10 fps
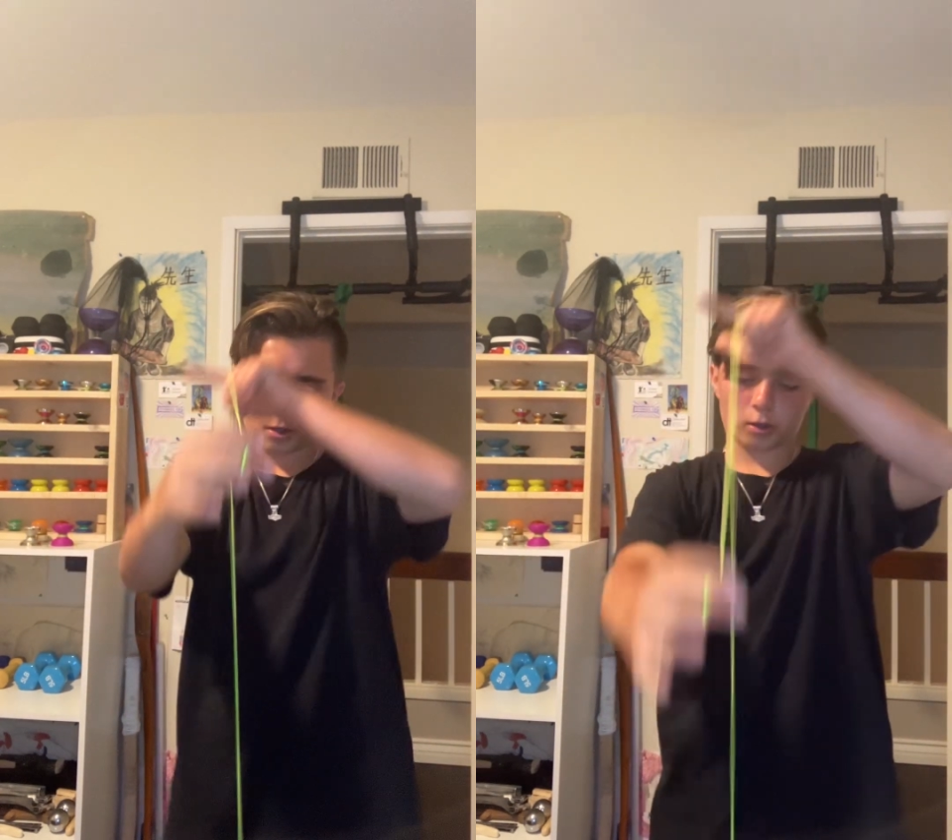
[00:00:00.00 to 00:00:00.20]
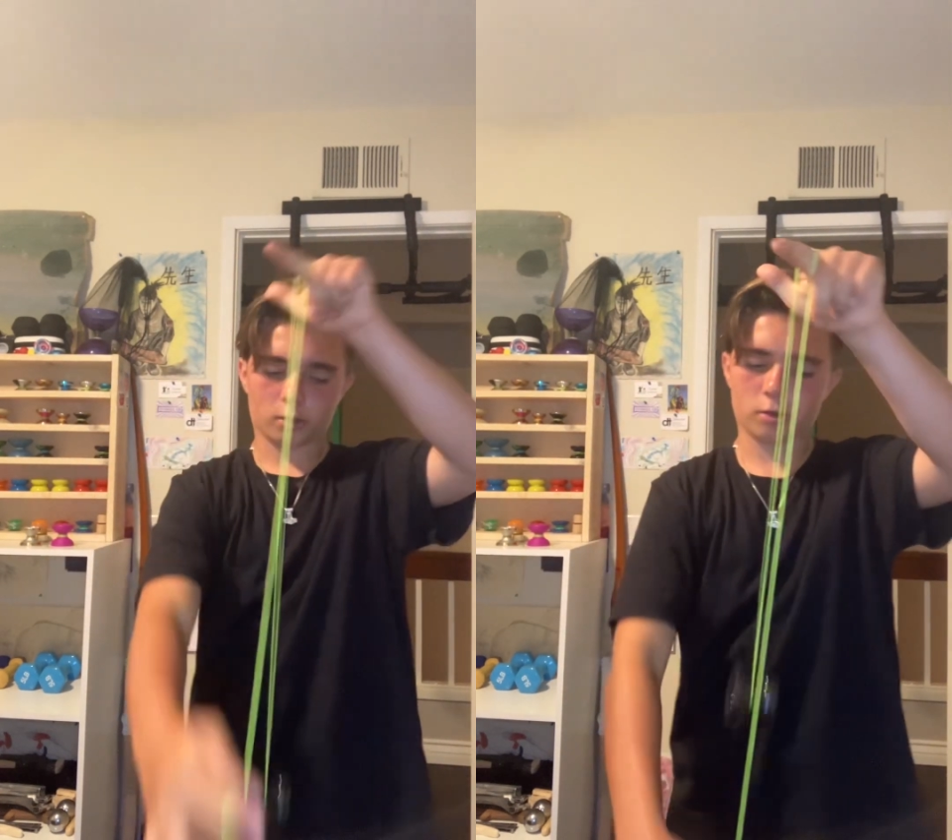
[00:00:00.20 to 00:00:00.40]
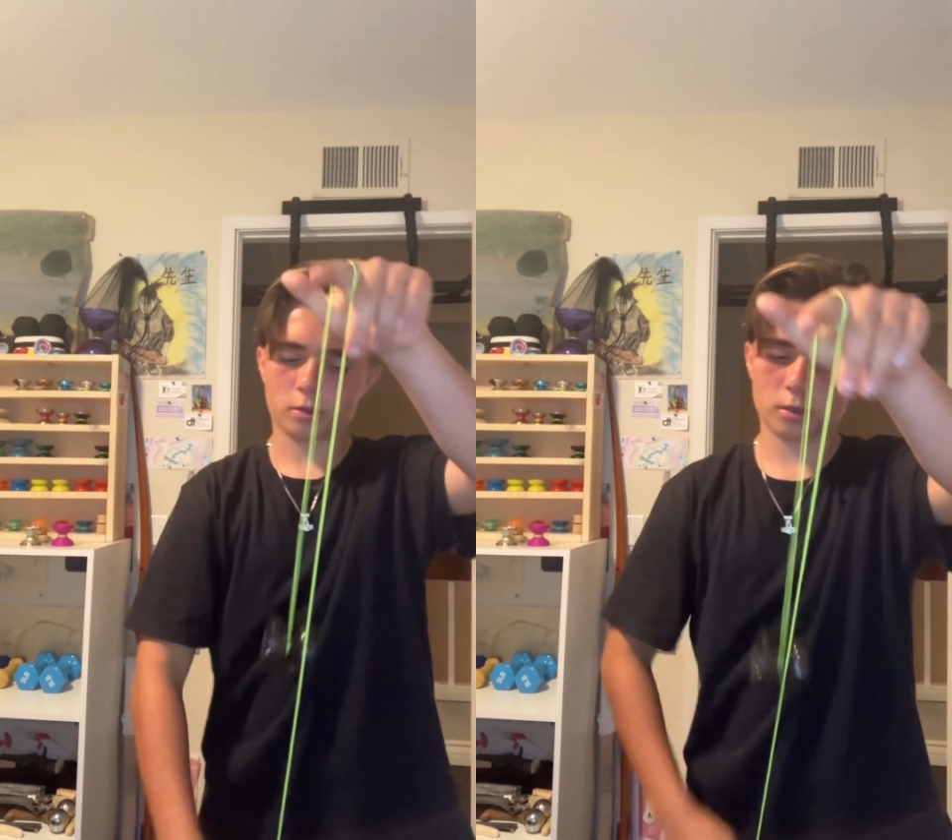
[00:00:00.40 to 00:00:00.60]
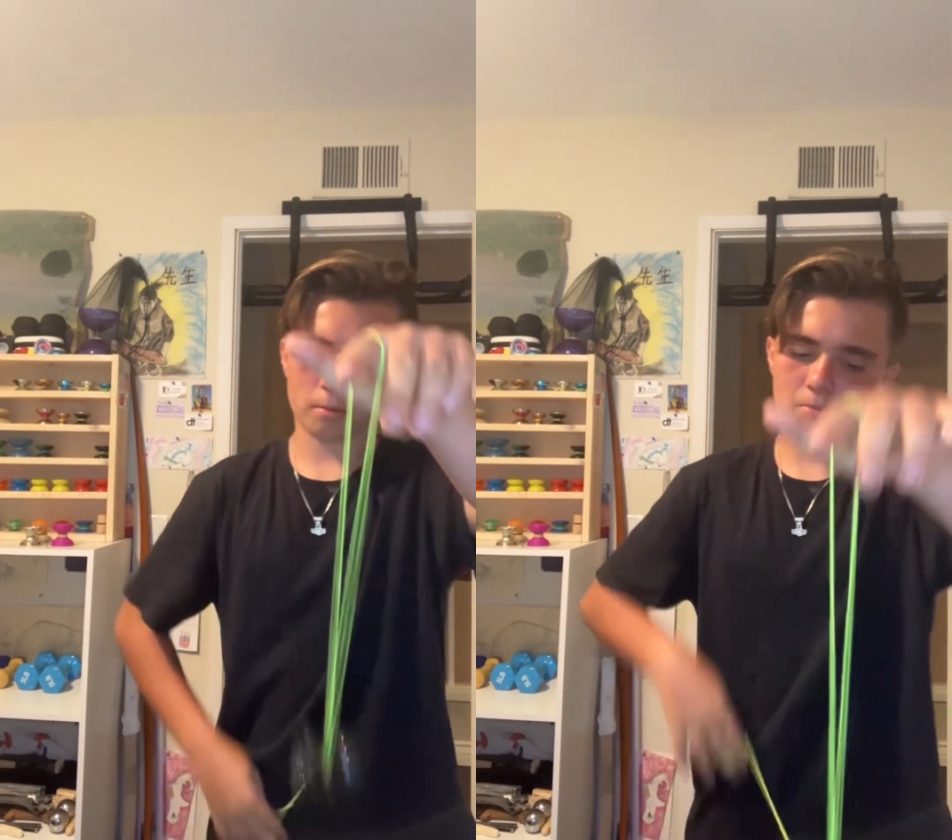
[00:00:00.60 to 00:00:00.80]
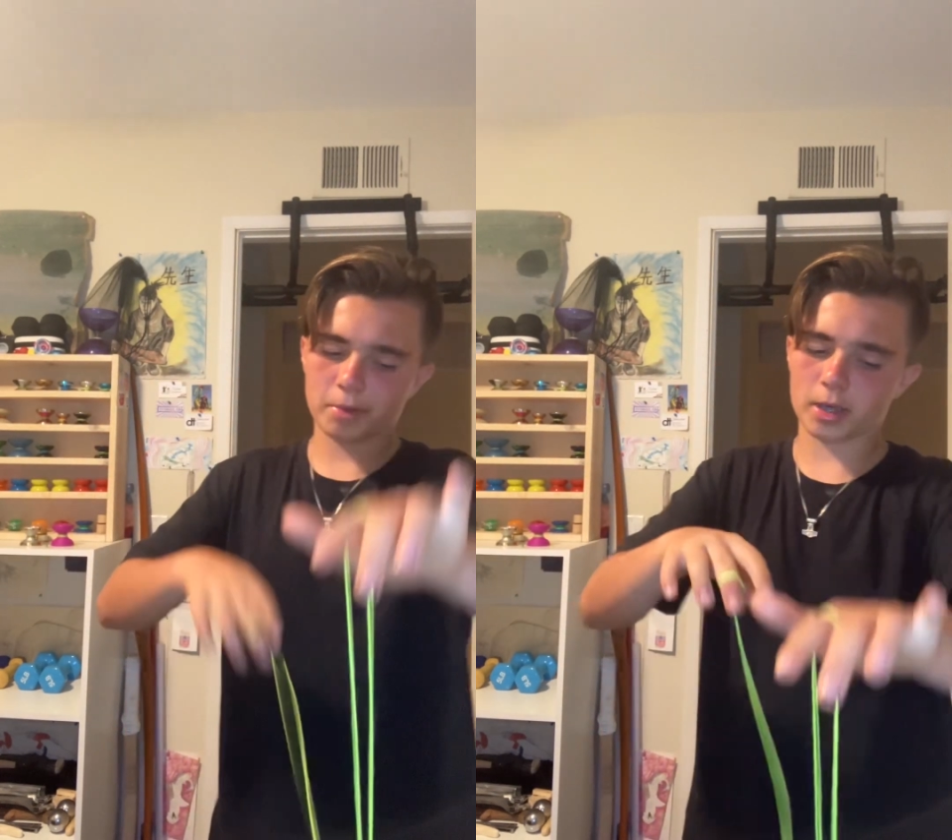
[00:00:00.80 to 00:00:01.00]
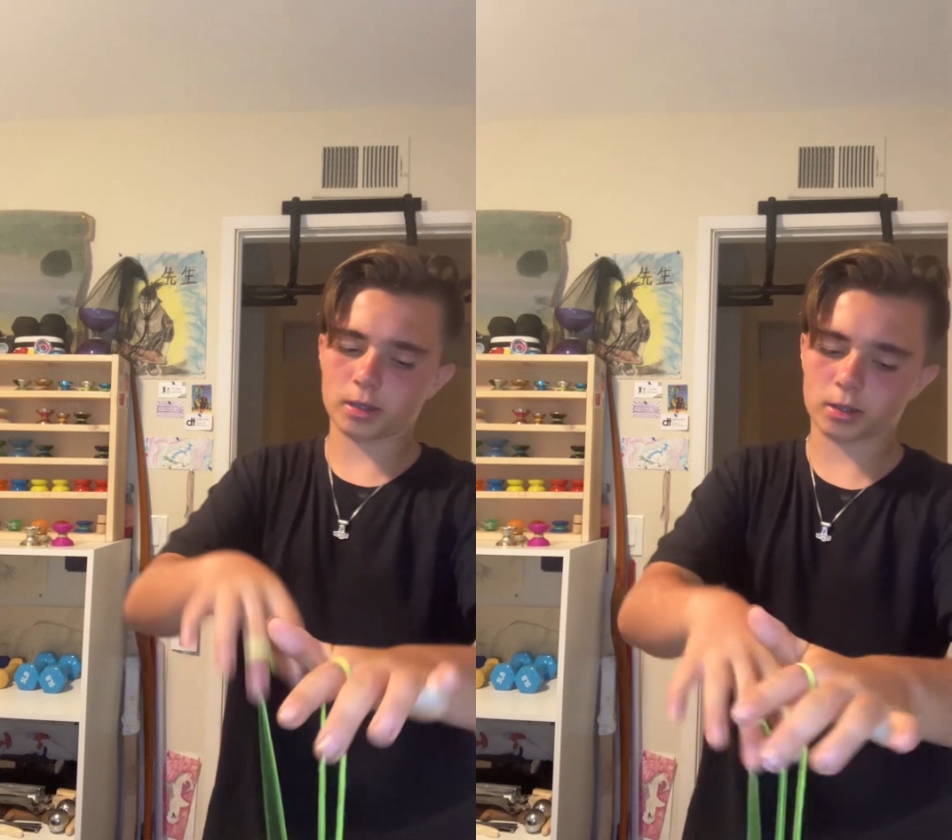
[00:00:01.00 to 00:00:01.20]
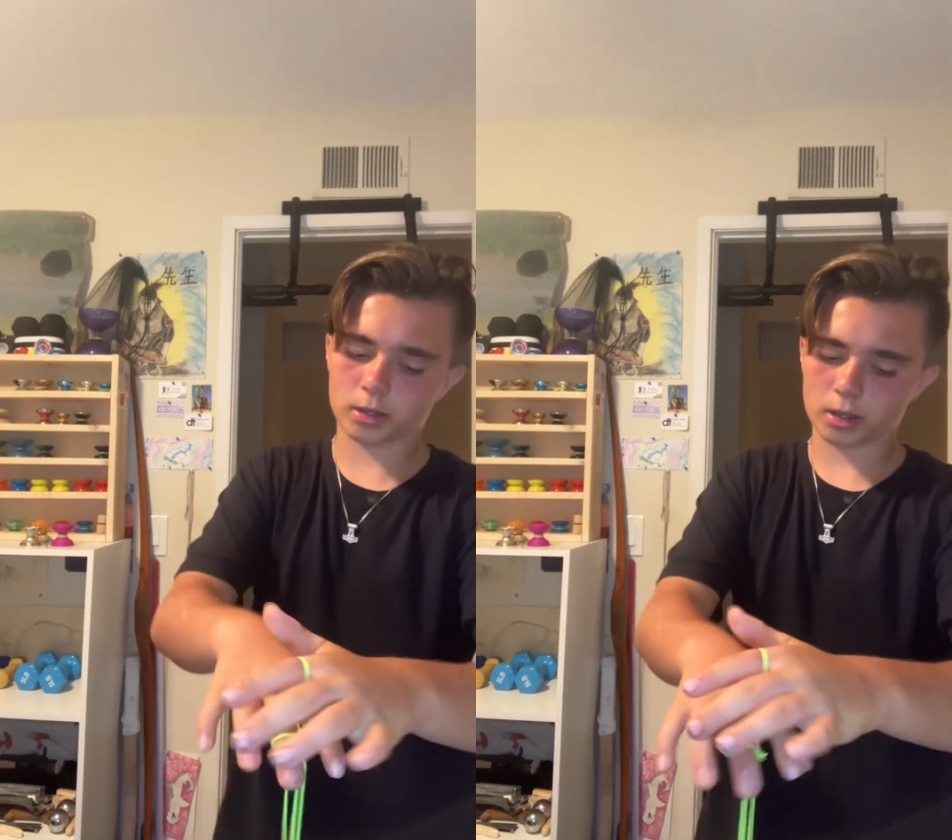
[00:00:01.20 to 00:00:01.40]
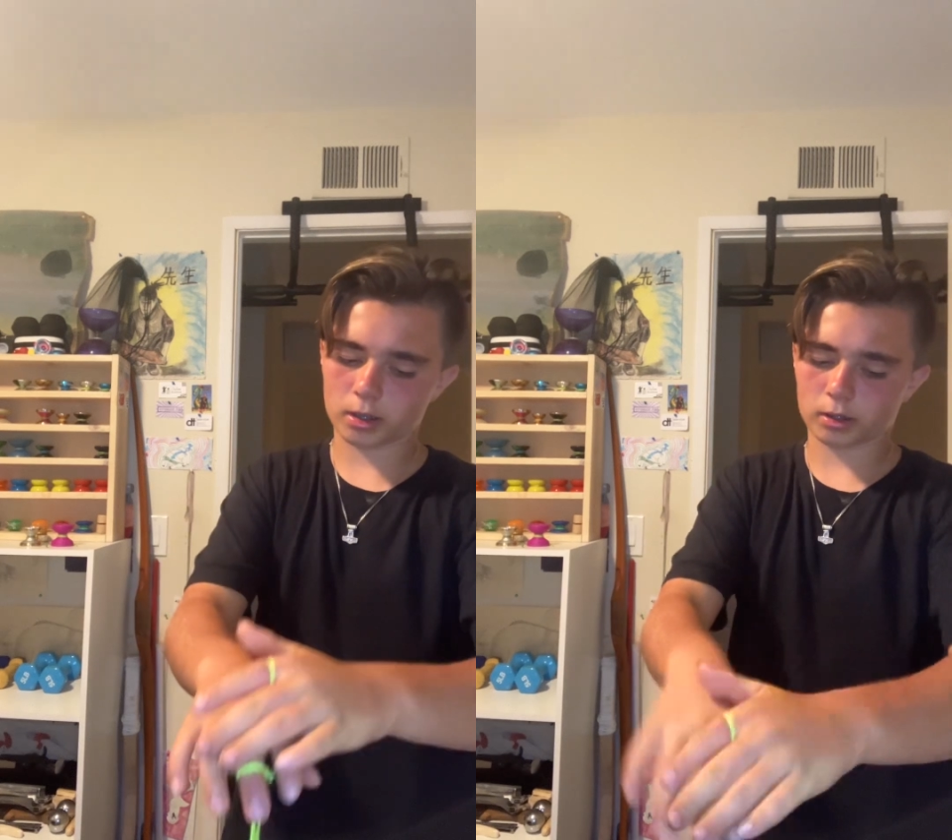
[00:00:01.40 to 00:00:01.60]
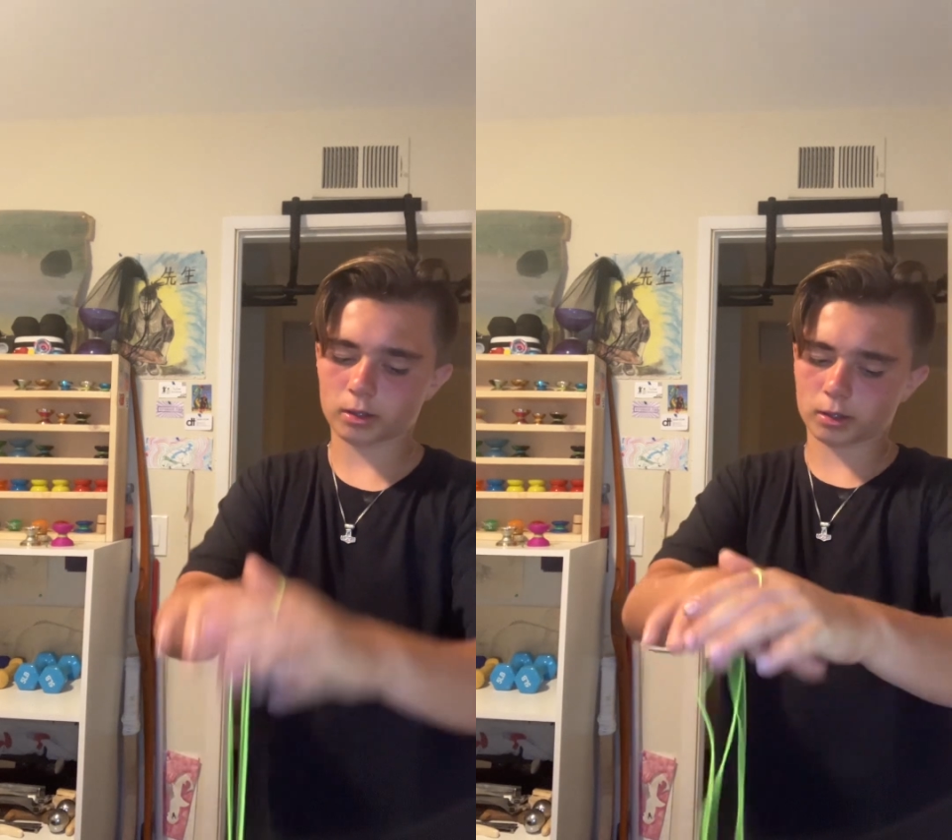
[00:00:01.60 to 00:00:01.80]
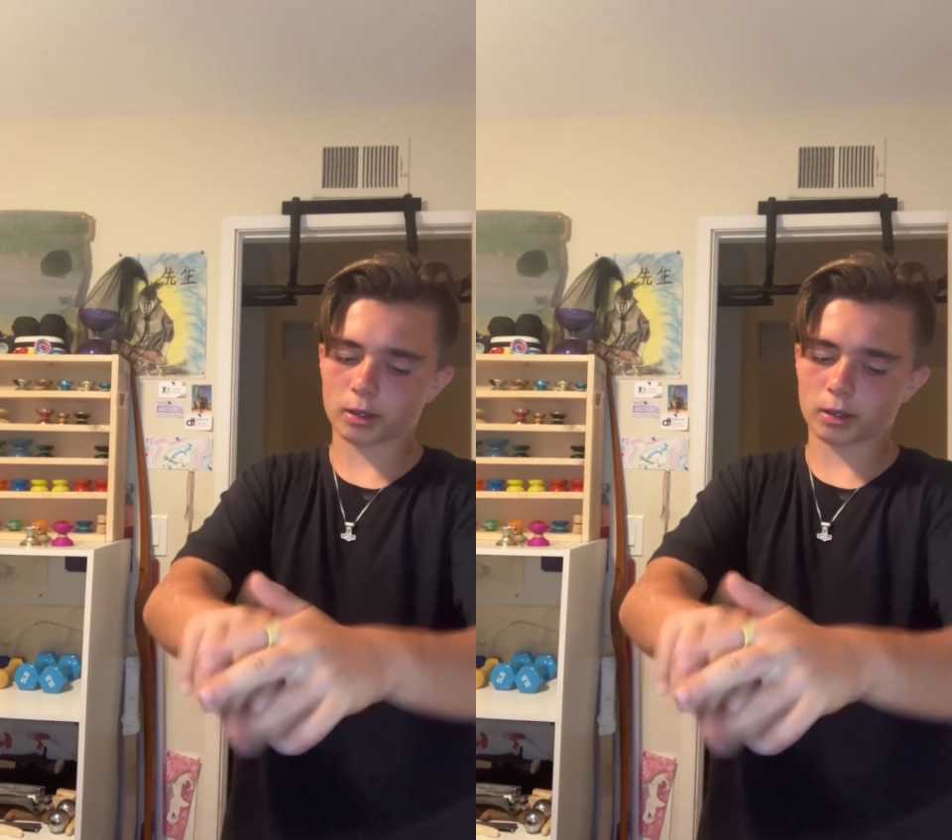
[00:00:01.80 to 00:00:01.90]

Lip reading: learn the basics,